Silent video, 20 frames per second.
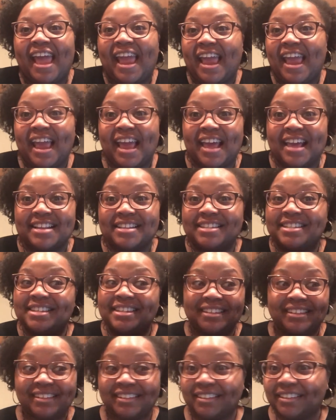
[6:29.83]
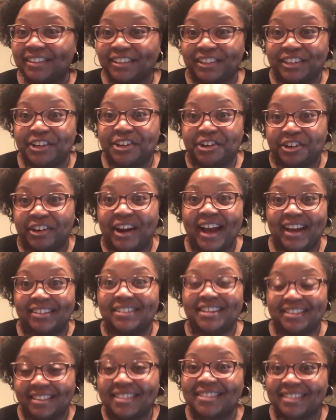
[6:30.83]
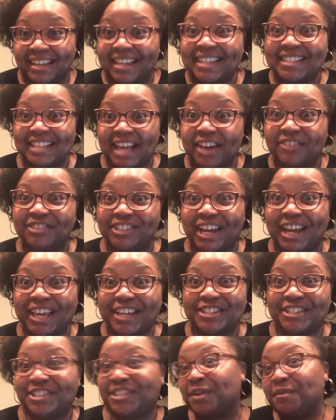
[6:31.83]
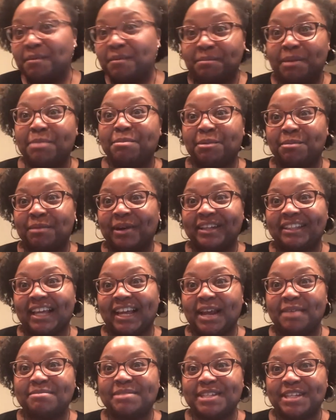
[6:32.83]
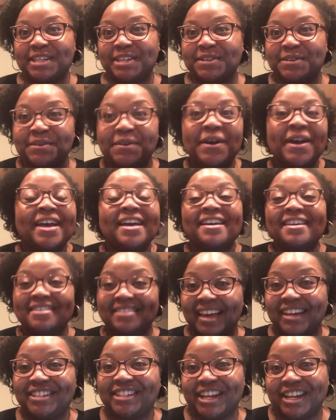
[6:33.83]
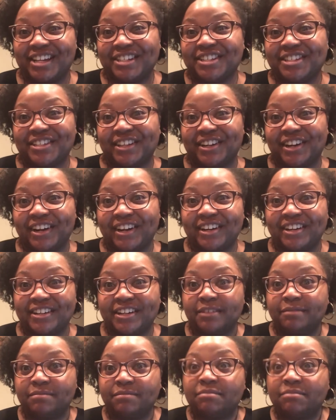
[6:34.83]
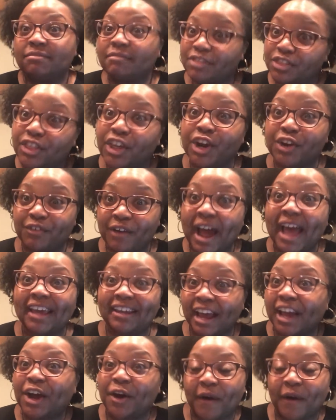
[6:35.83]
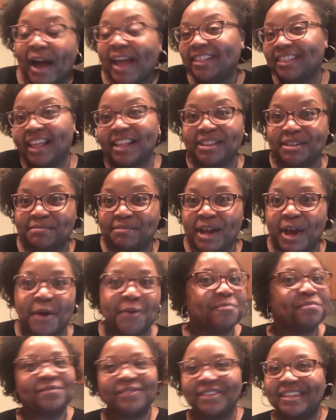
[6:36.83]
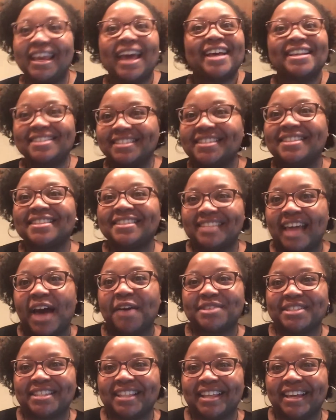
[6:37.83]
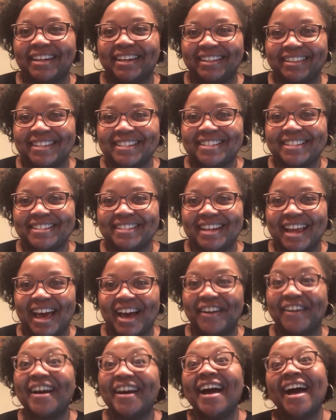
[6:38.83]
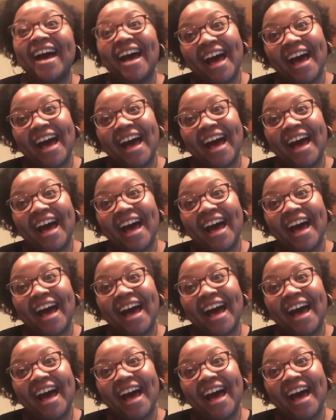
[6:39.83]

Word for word: And you're correct things have changed. So when people bring that up to you, that change has occurred, they're right. And go ahead and let them know, yes, that was then and this is now.